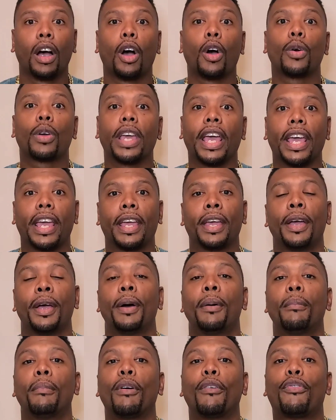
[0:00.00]
Okay,
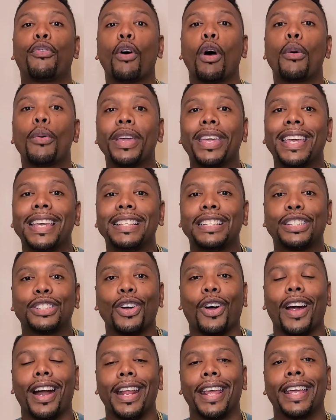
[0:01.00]
before we get
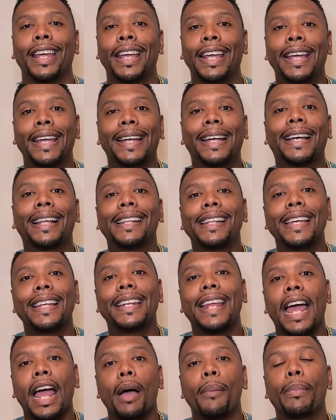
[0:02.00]
started, click
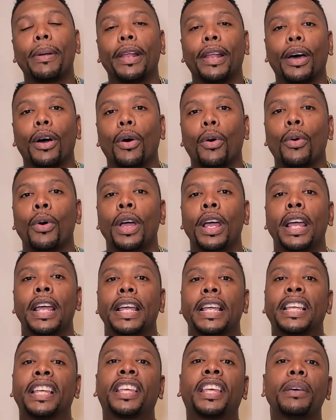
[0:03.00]
down below,
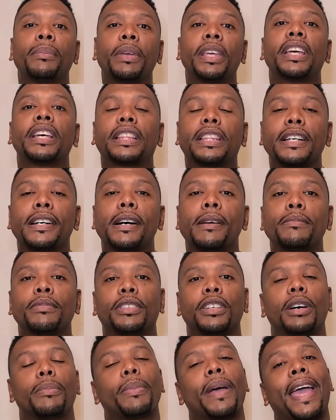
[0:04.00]
give me a thumbs
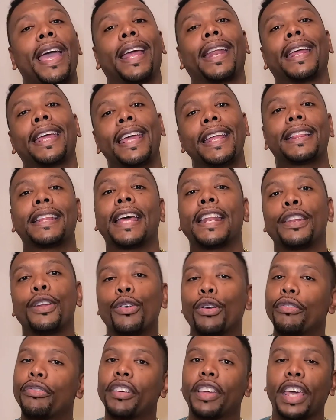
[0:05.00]
up, and hit that
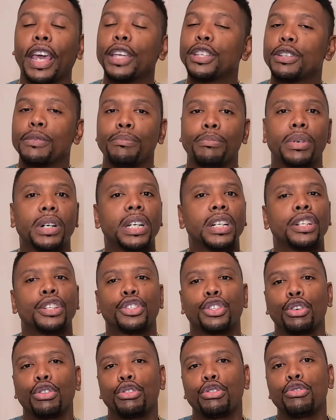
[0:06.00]
notification button
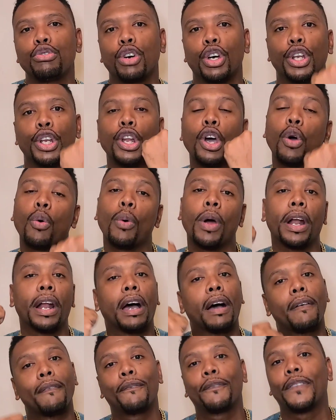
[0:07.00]
so you will know when
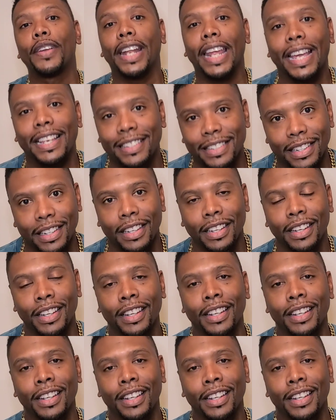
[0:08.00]
I'm flexing.